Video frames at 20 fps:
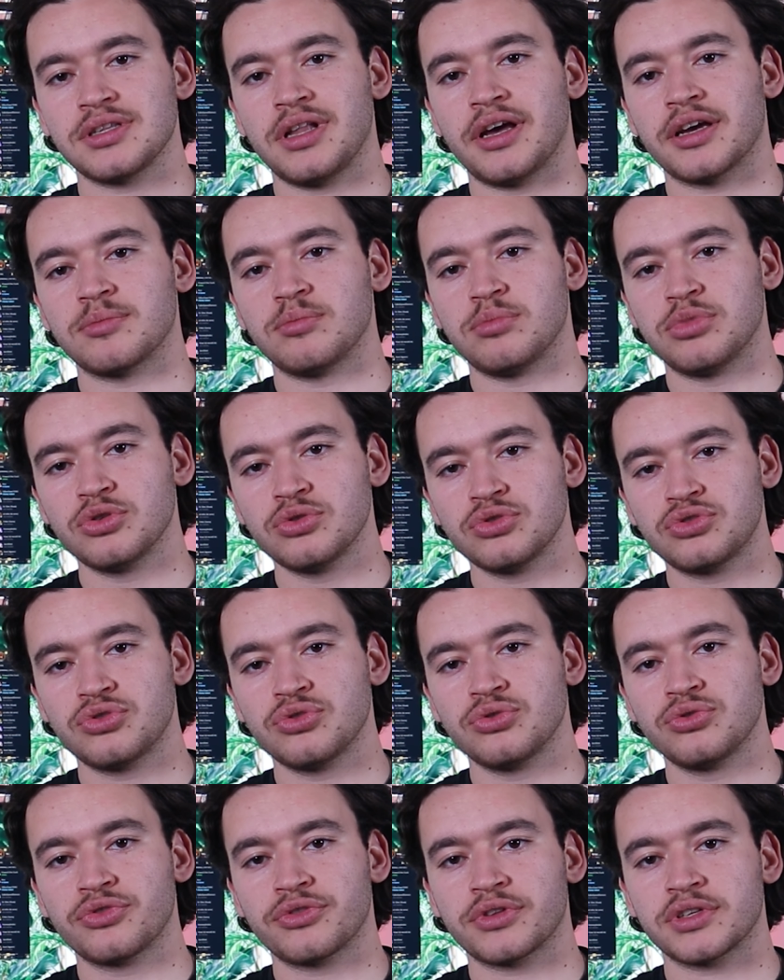like
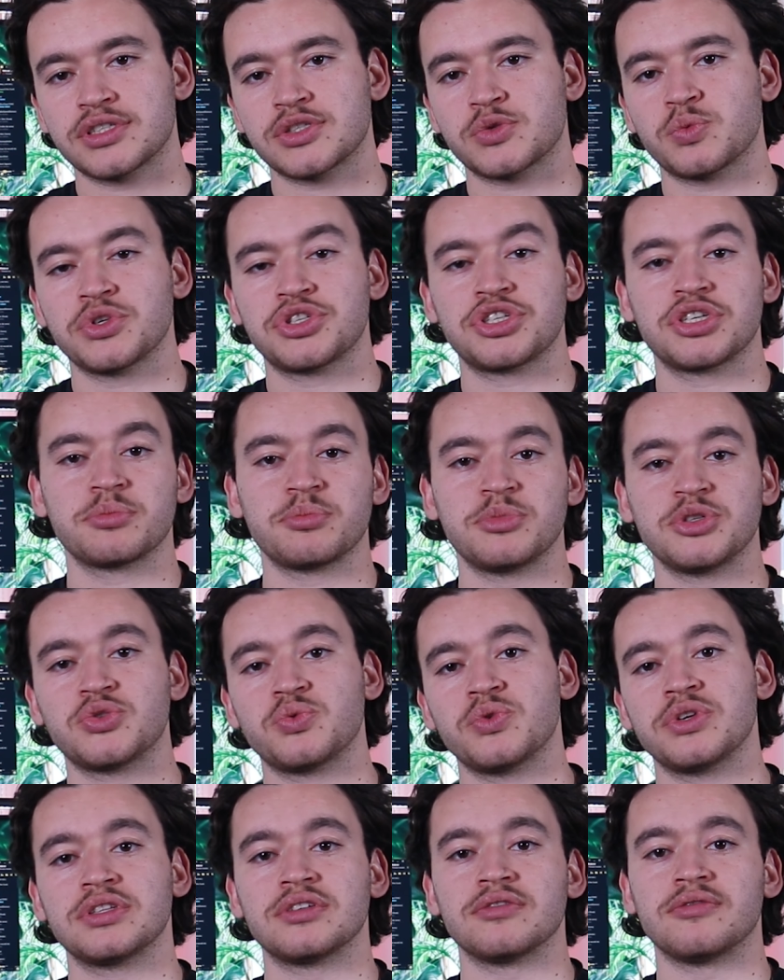Bluetooth, switching
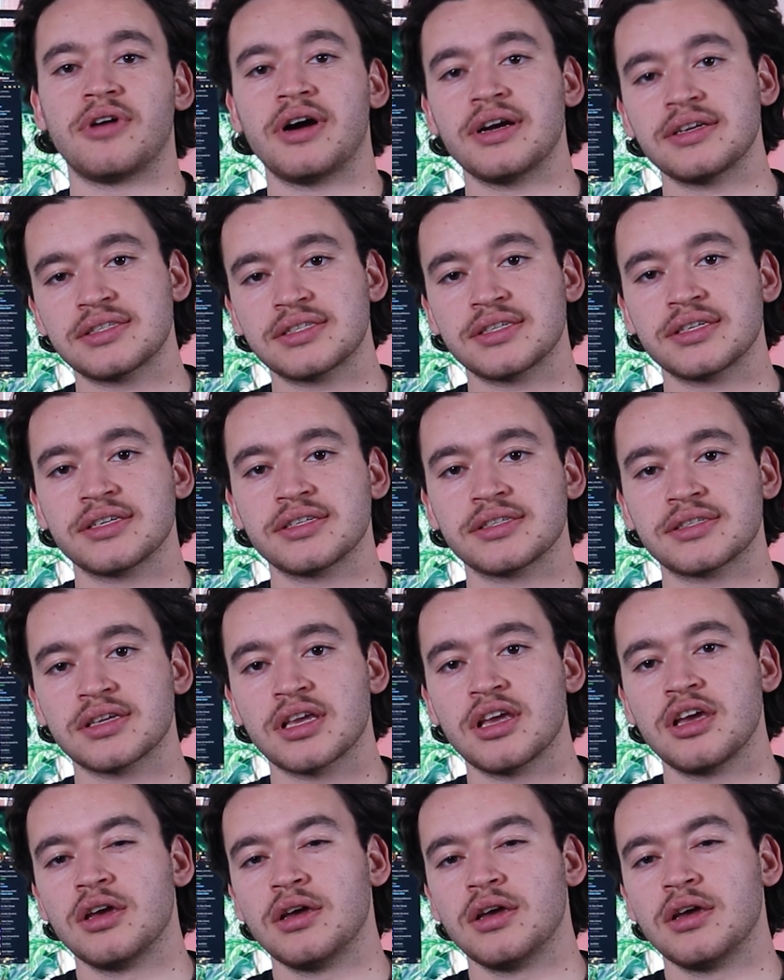between devices,